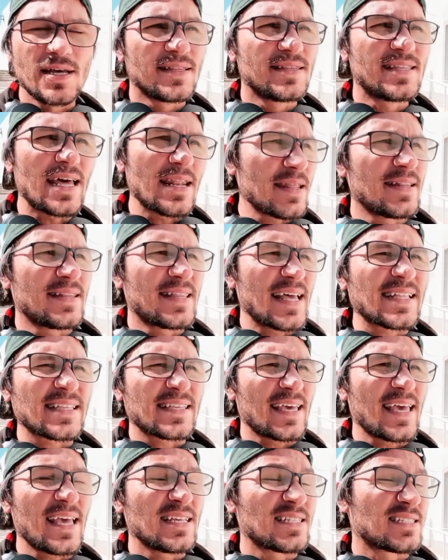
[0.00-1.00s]
Then in that
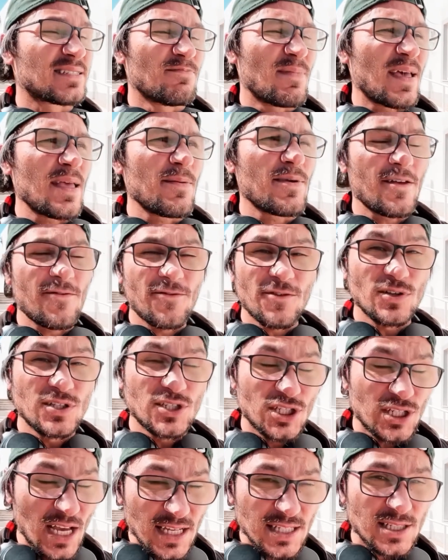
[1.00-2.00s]
case, maybe if you
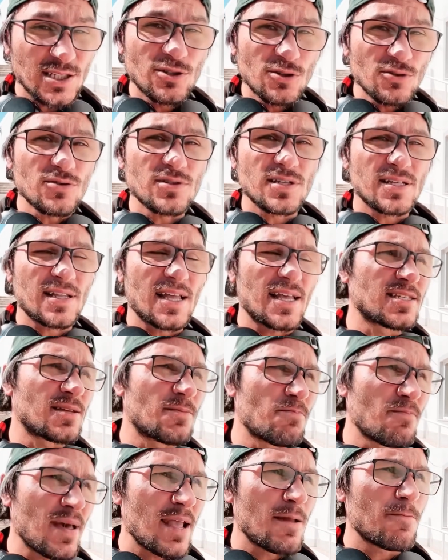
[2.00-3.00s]
just use it as a
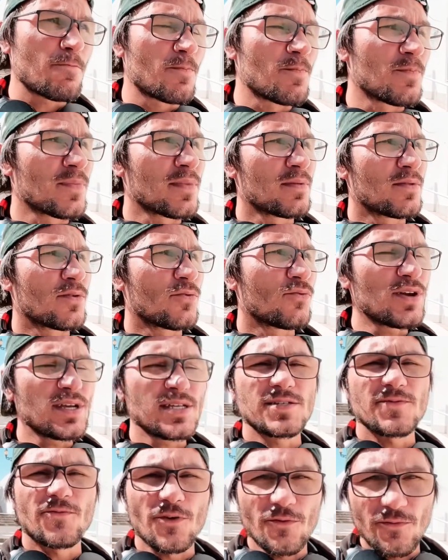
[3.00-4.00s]
main
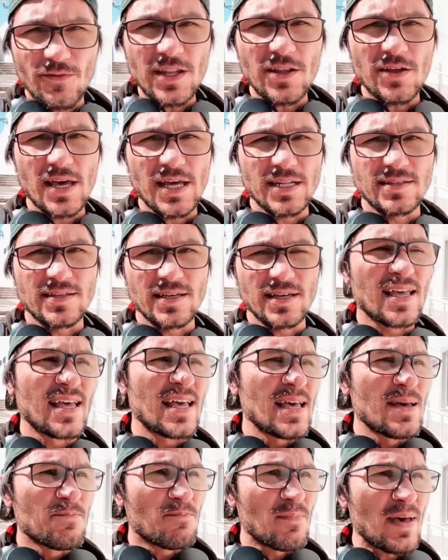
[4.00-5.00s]
reason for video editing,
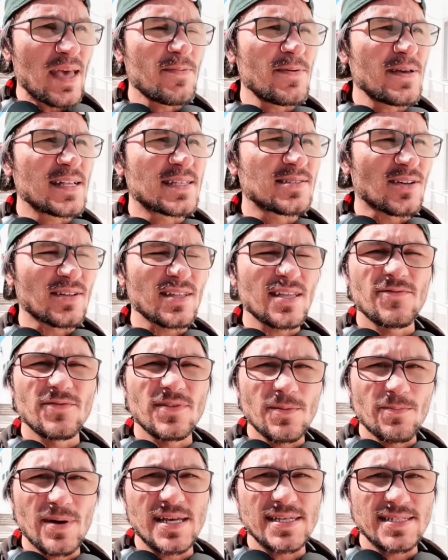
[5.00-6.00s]
maybe it's not even
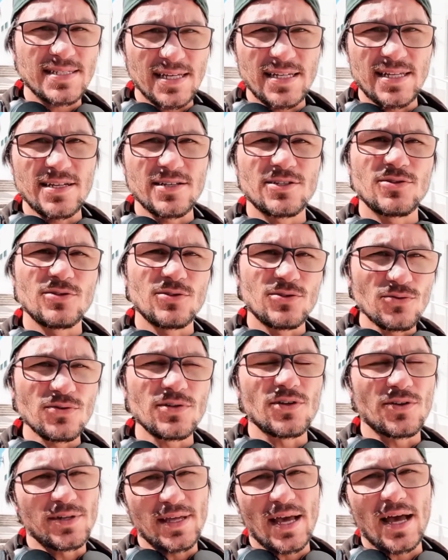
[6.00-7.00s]
the best idea to do
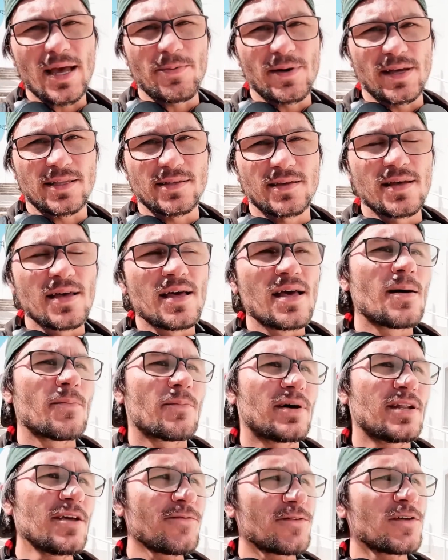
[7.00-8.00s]
it on the iPad.
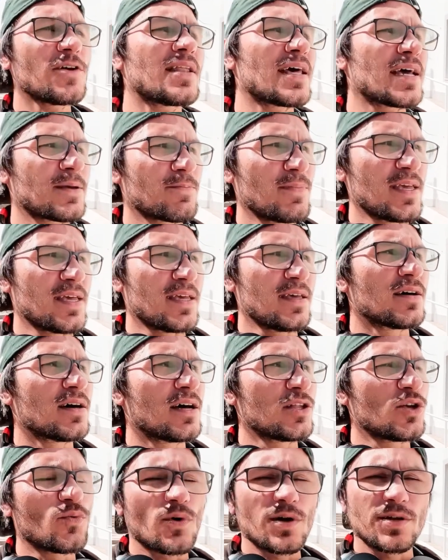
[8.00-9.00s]
But if you're like me
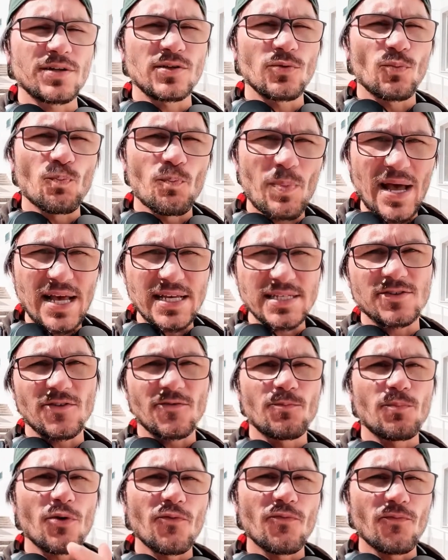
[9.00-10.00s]
and you want the best
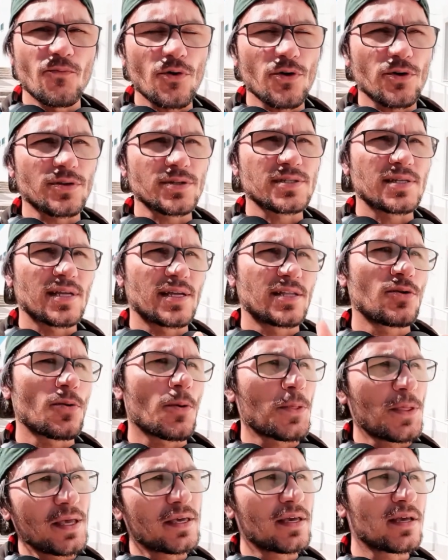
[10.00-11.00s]
of both worlds and you're
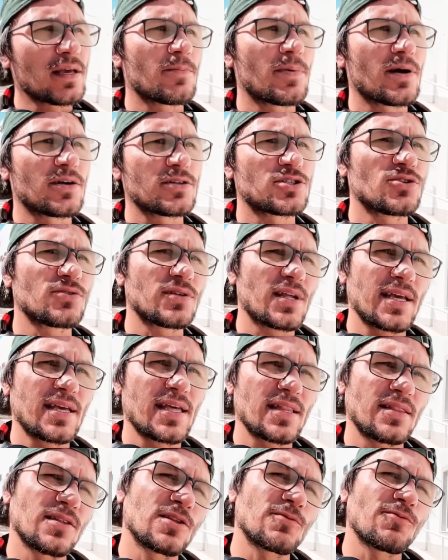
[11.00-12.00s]
thinking about, should I
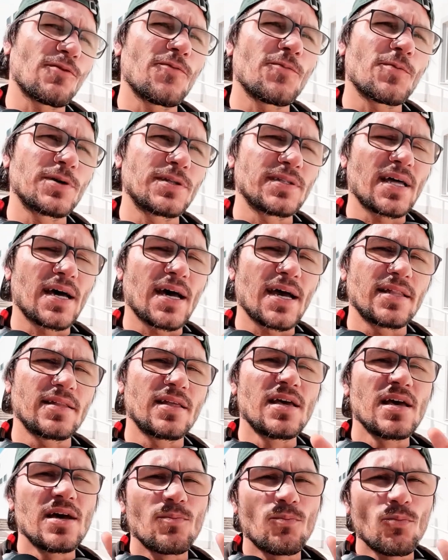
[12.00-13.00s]
get the 12.9
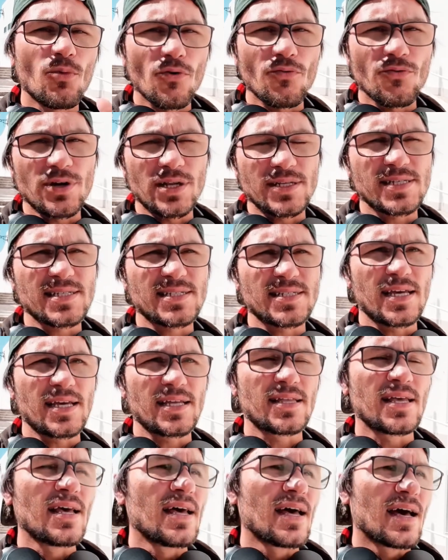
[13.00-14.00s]
more real
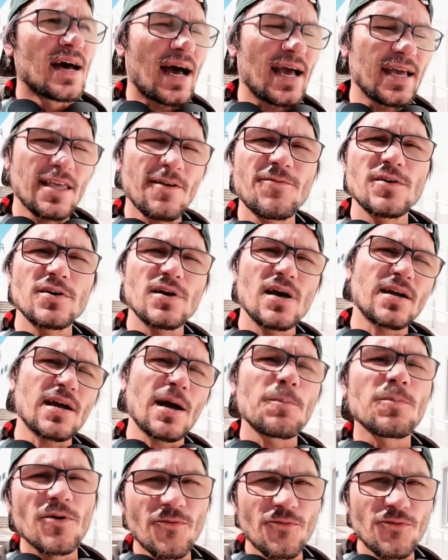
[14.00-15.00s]
estate, I give you a
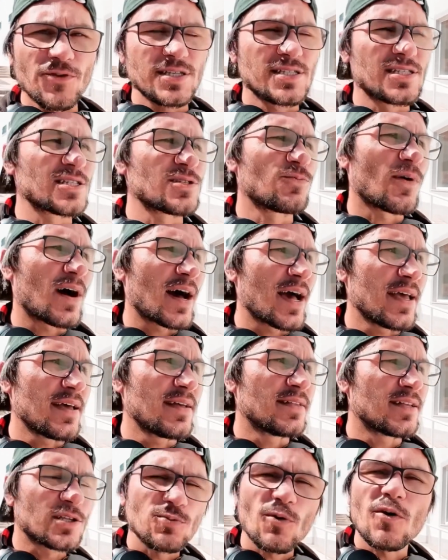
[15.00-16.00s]
couple of reasons why
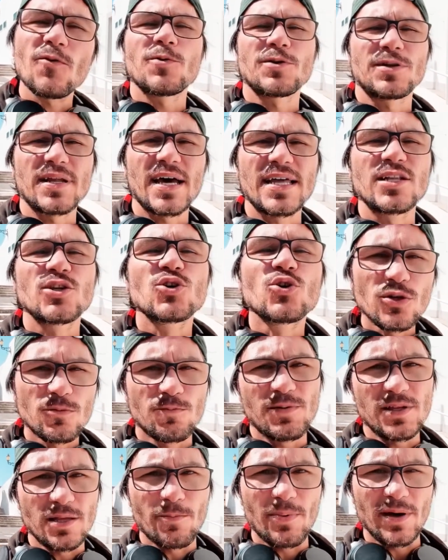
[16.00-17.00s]
the 12.9 could
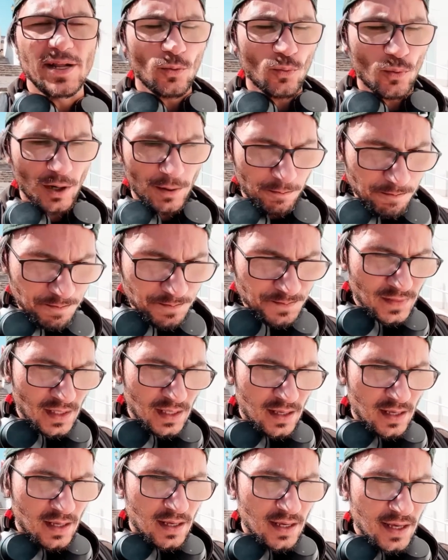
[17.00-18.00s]
be the better one.
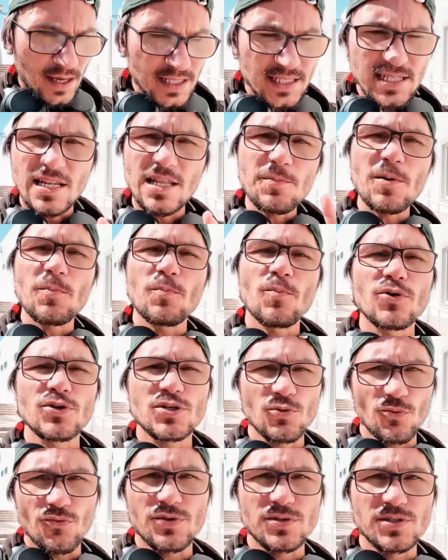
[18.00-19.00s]
It's a little bit more
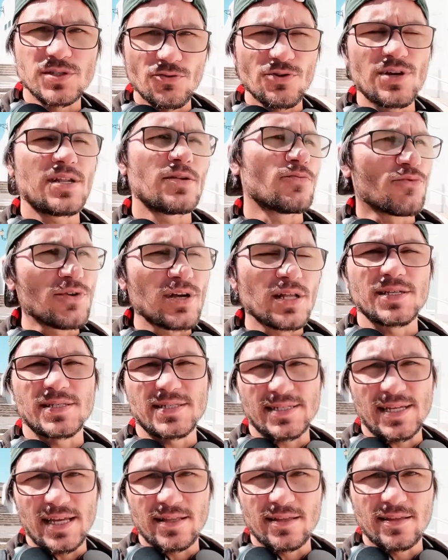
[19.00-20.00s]
screen real
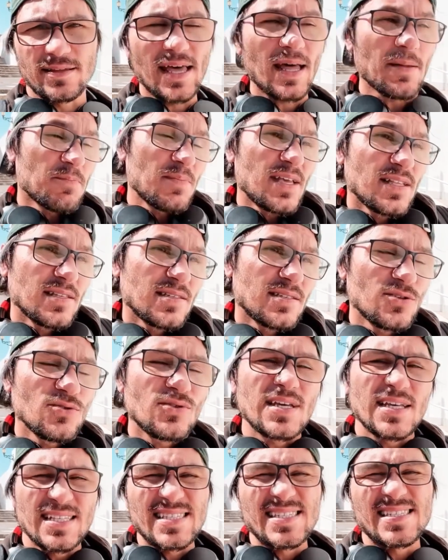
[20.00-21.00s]
estate. That means you
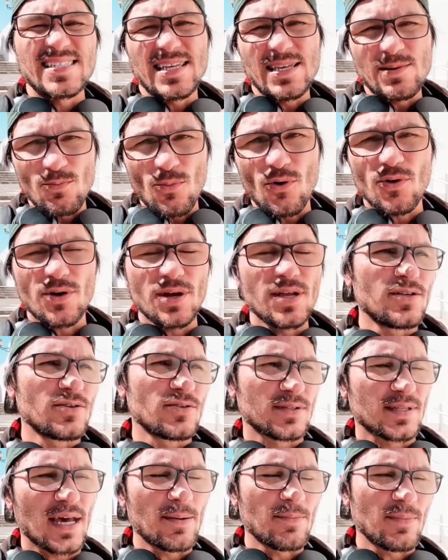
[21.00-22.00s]
can see more in
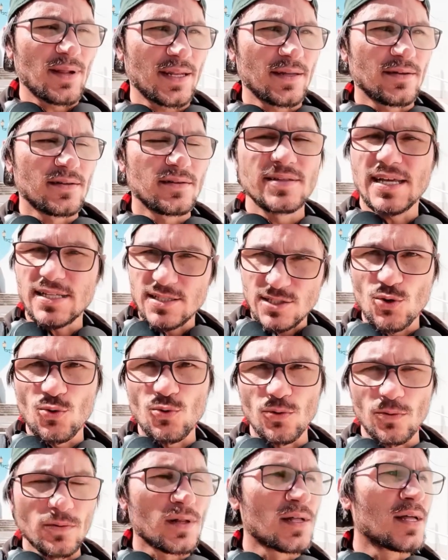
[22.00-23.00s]
your timeline. That's
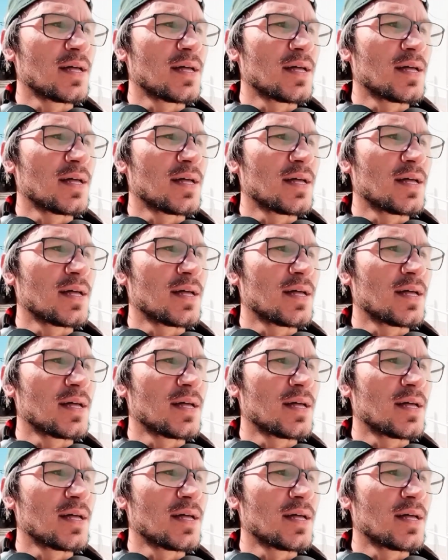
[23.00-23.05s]
cool.